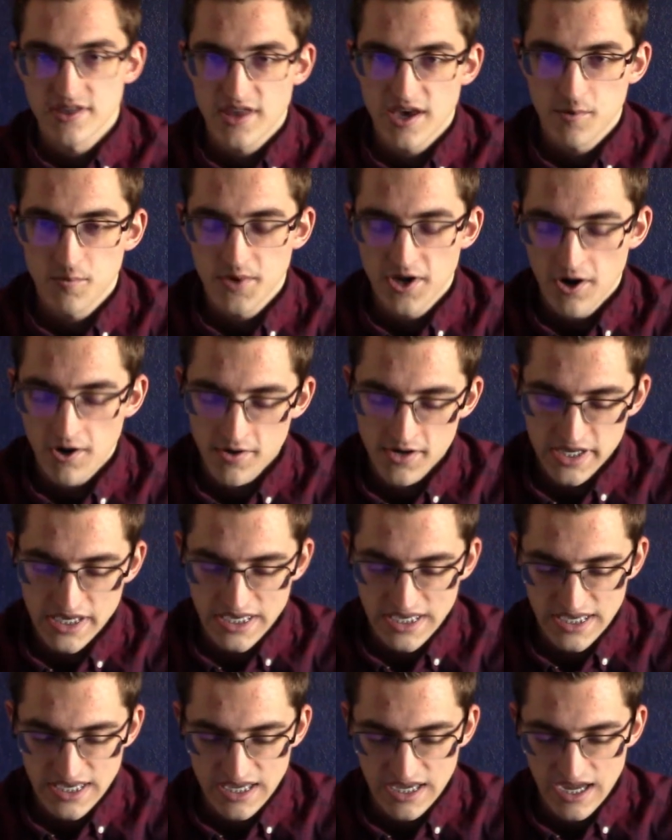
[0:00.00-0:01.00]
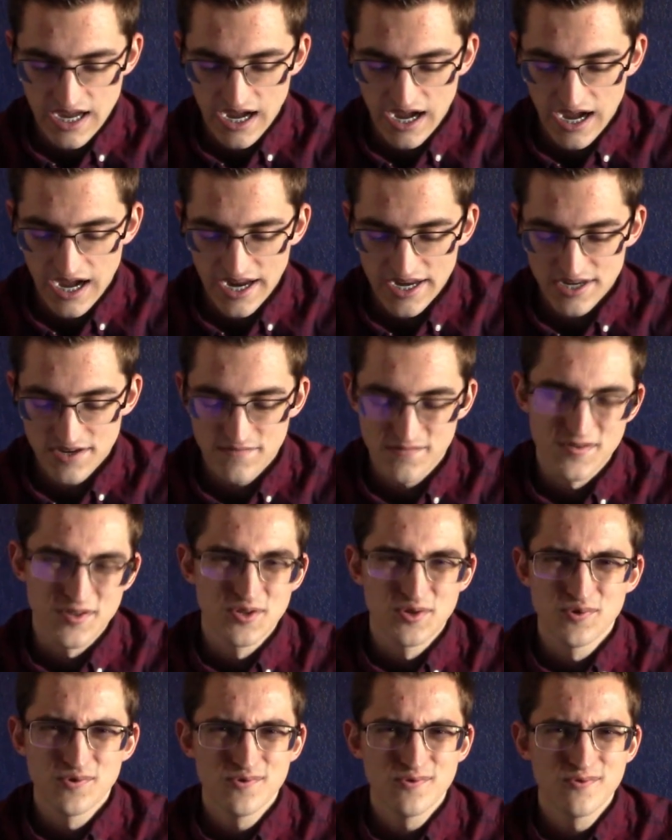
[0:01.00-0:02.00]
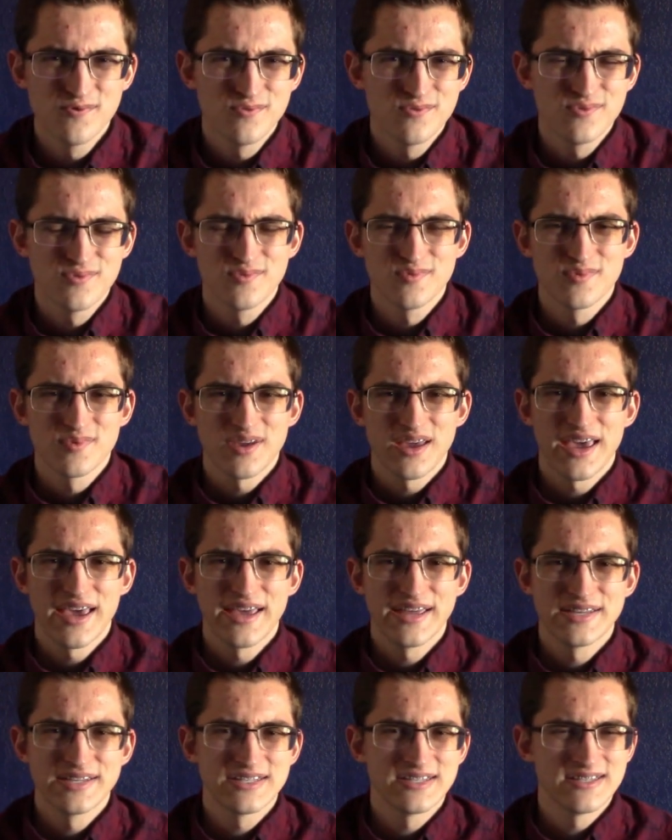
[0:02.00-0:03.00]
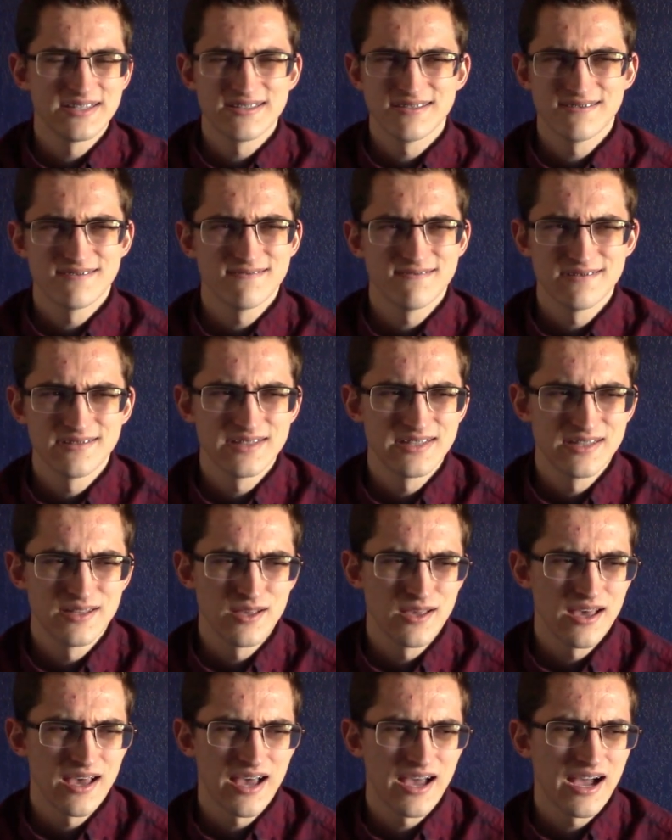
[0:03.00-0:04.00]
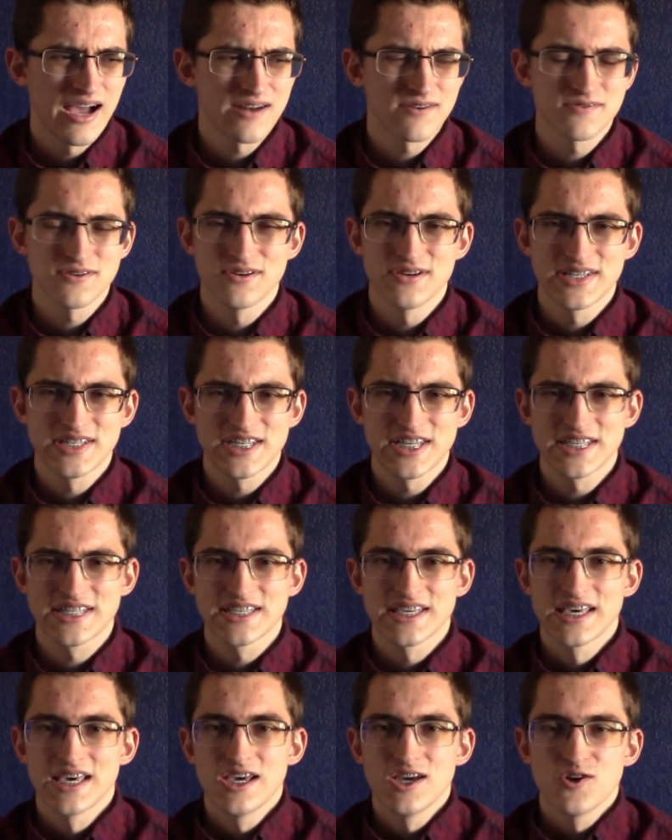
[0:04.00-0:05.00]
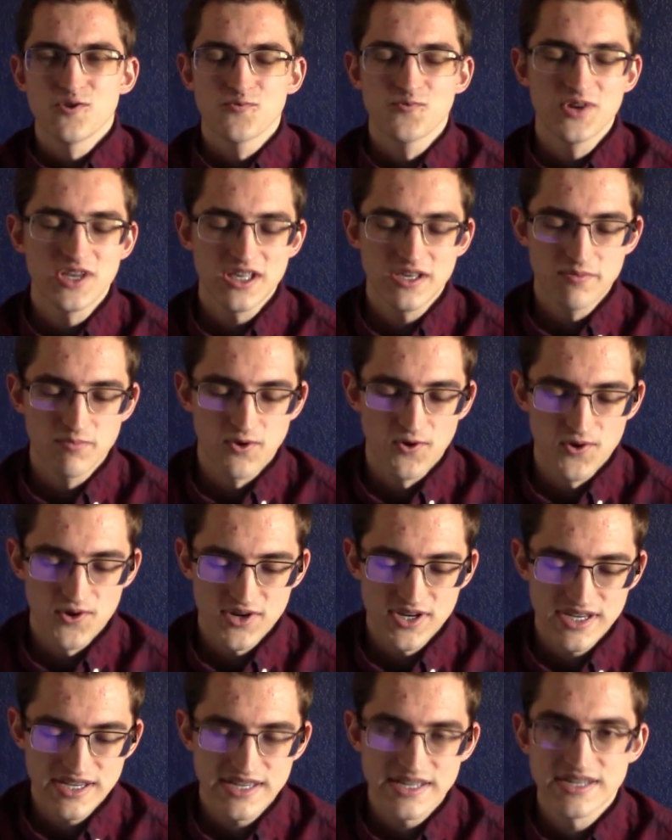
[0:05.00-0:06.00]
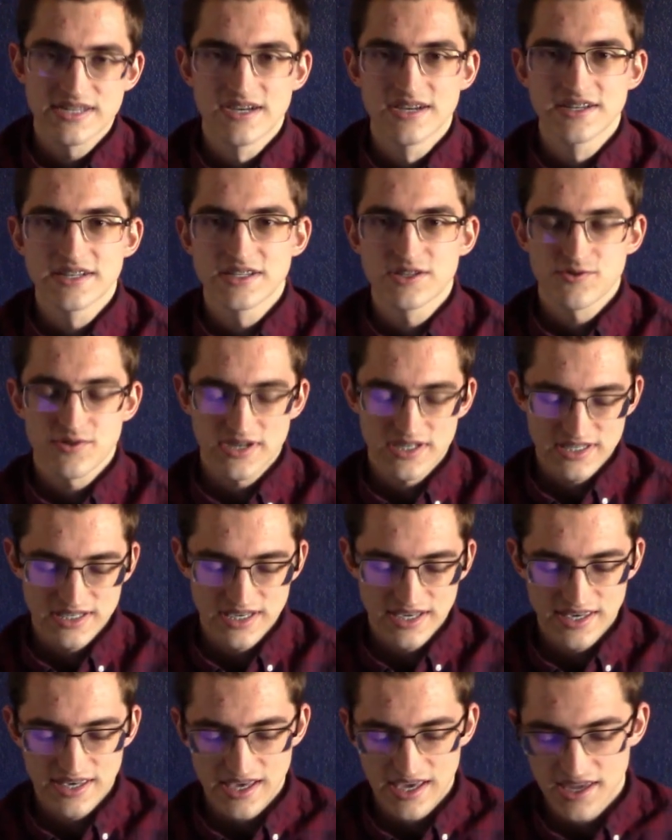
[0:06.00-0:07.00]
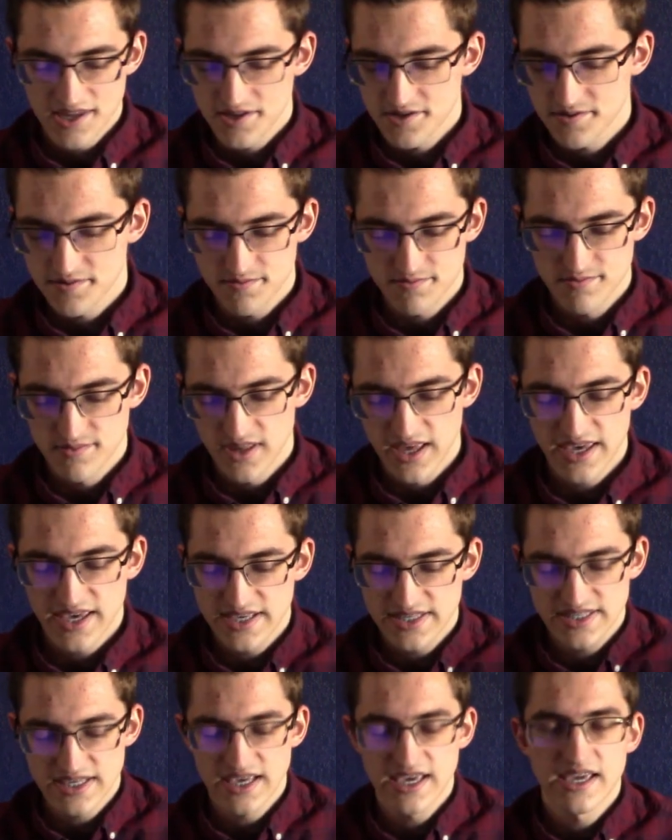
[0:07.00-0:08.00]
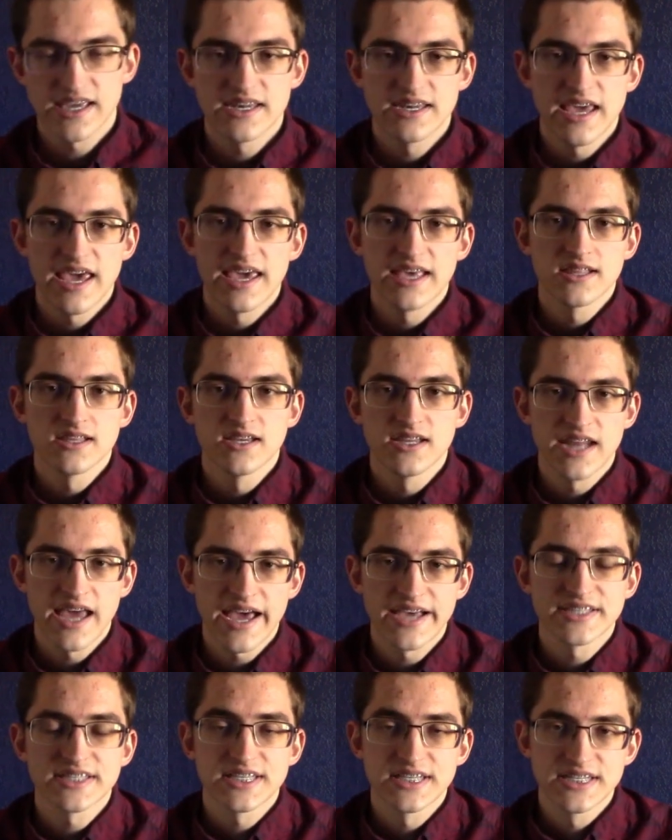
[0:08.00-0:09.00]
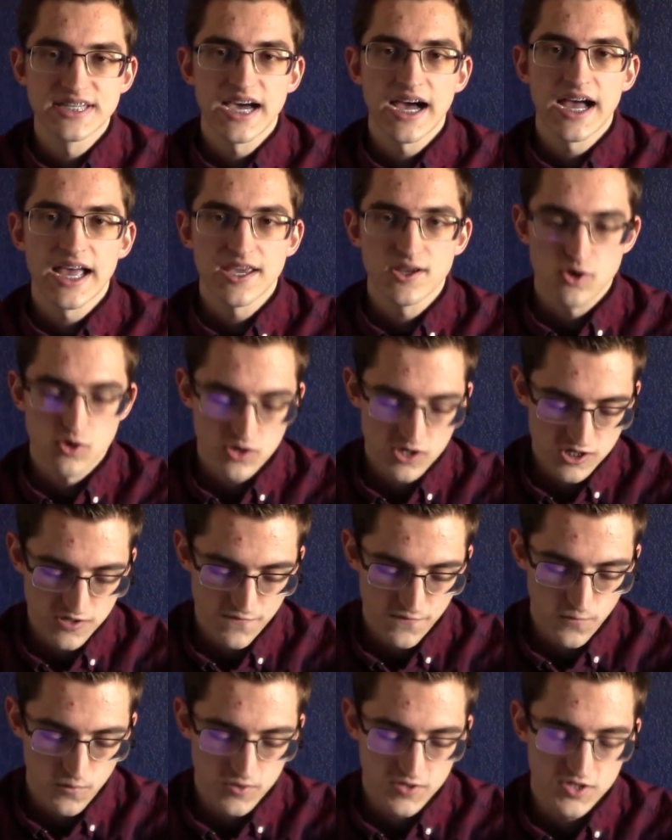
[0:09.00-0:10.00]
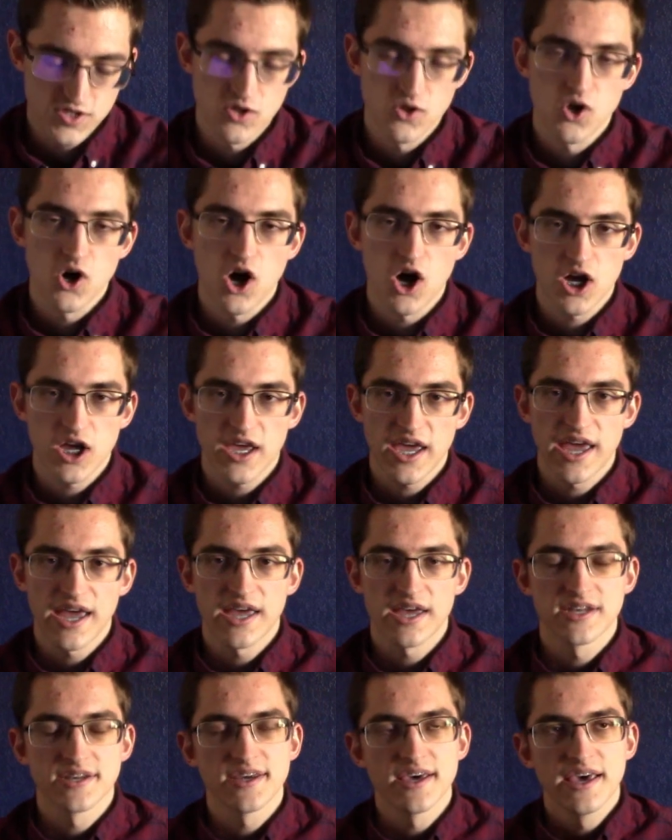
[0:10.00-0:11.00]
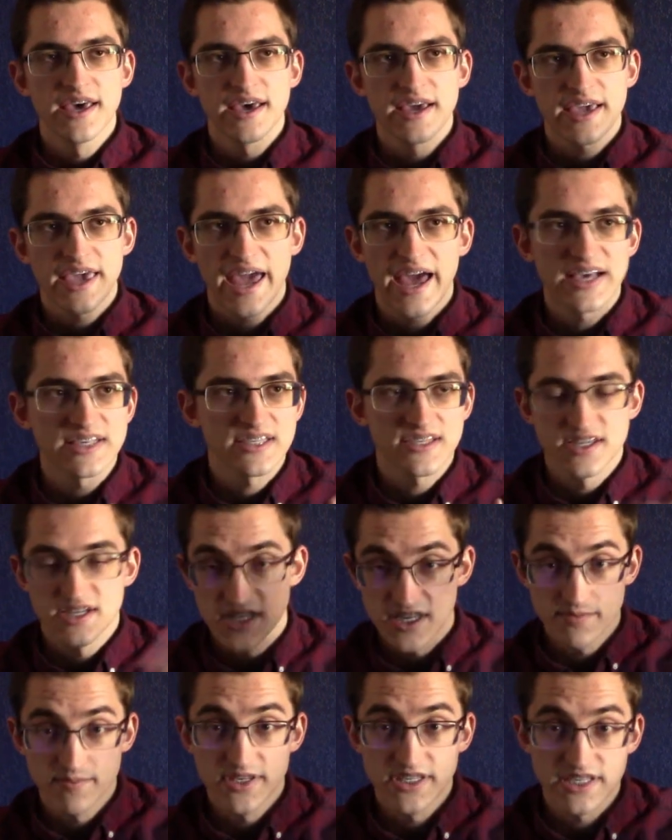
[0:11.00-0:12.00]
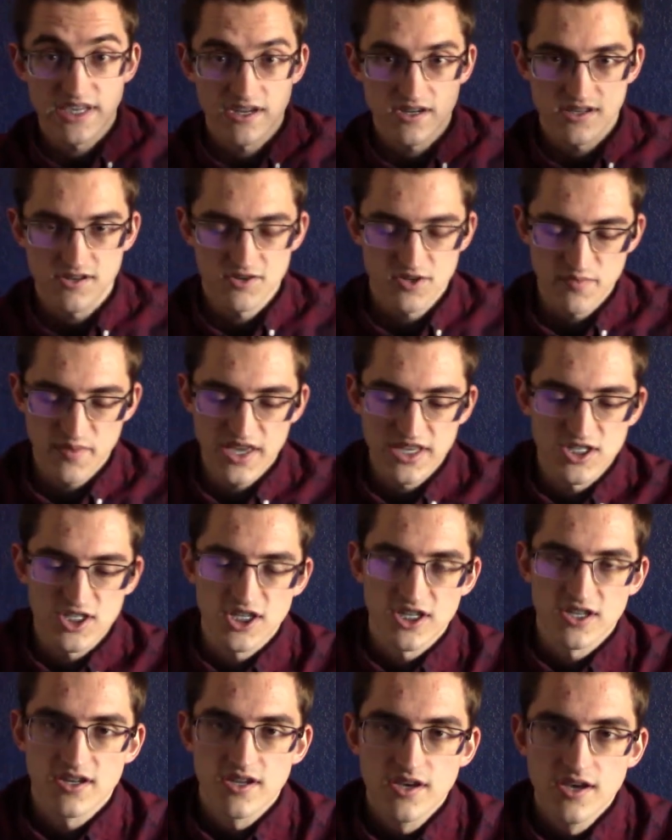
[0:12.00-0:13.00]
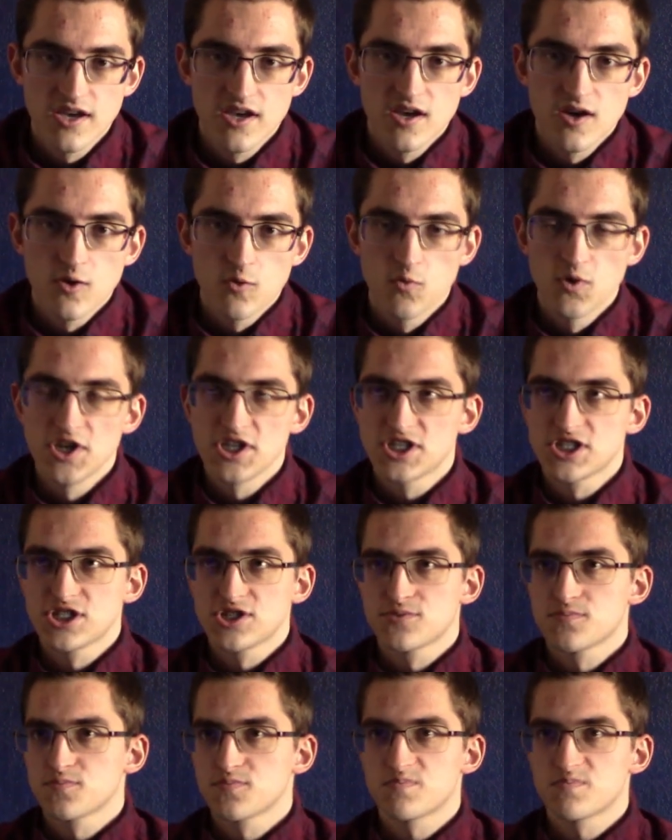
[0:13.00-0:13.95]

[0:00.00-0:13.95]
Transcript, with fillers: that we already kind of knew, and I don't know, it's just really boring and uninteresting, and like I said, Aelin has to die in order to forge the lock and cast the demons out of their dimension, which